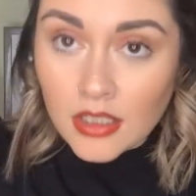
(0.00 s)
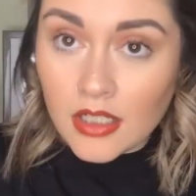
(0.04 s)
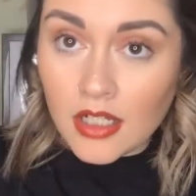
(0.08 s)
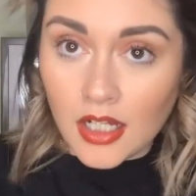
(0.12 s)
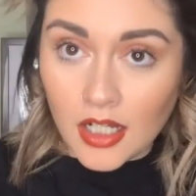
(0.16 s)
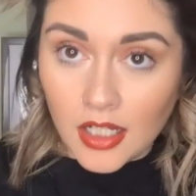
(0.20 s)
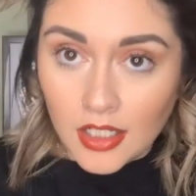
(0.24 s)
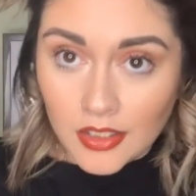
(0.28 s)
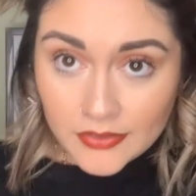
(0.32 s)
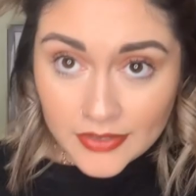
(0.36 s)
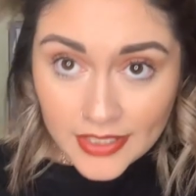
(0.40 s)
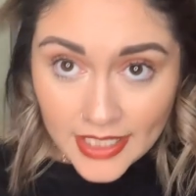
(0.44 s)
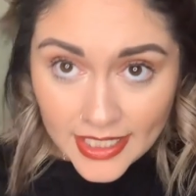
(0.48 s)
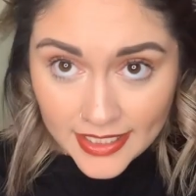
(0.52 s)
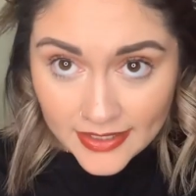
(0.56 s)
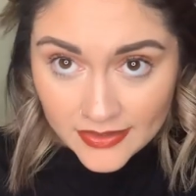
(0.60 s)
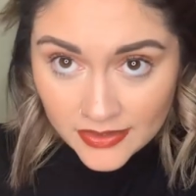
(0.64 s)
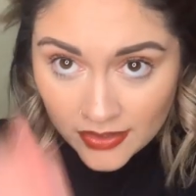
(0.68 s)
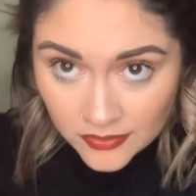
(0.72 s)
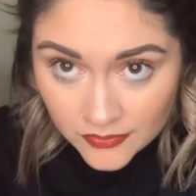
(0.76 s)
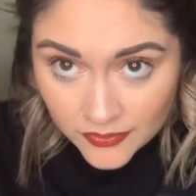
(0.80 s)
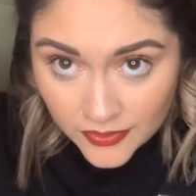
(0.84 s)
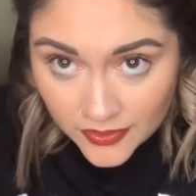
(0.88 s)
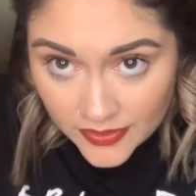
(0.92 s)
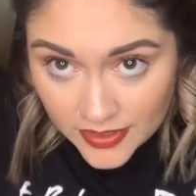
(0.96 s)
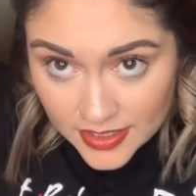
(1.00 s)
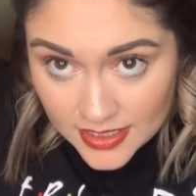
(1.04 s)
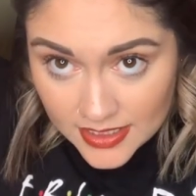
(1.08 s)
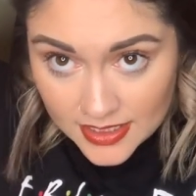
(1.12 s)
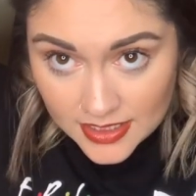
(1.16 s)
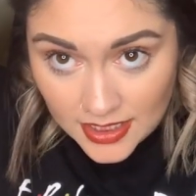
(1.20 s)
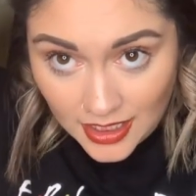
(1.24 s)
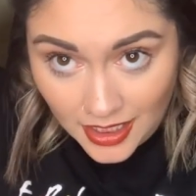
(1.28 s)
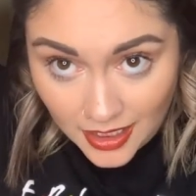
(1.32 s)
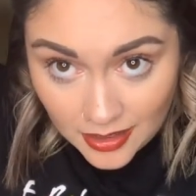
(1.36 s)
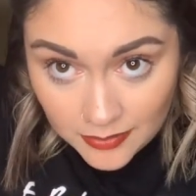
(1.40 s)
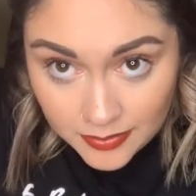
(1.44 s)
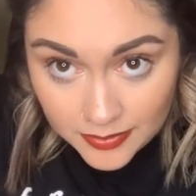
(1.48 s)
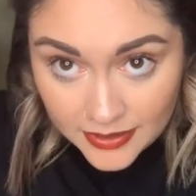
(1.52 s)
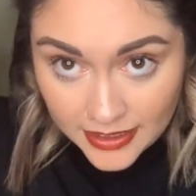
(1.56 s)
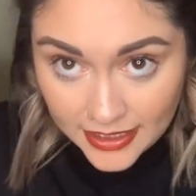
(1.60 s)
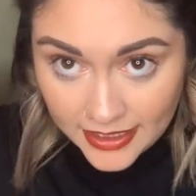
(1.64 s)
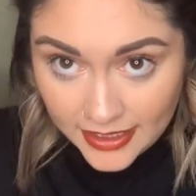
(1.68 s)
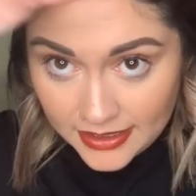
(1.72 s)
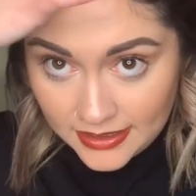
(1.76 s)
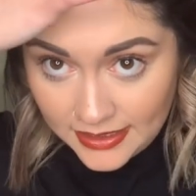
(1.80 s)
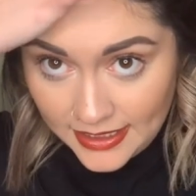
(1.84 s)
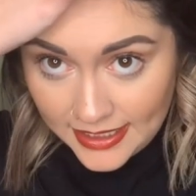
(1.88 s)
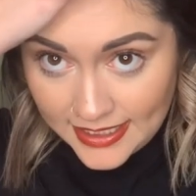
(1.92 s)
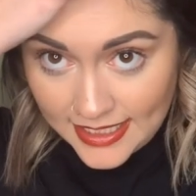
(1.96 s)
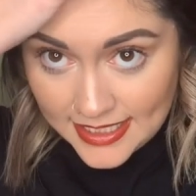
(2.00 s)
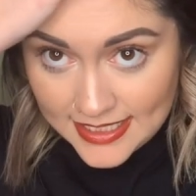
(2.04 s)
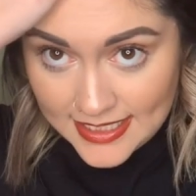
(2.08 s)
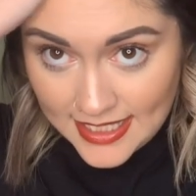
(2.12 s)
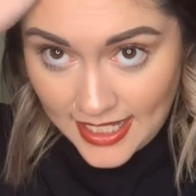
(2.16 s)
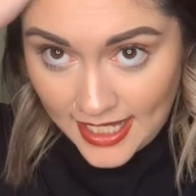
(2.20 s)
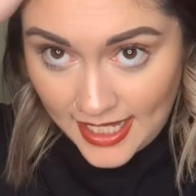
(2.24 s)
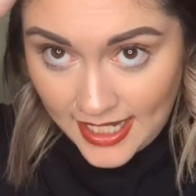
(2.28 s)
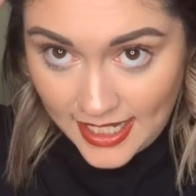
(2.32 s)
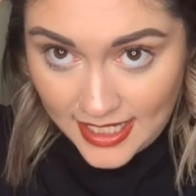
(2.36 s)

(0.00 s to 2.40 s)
All right, and then for this top layer, like I said,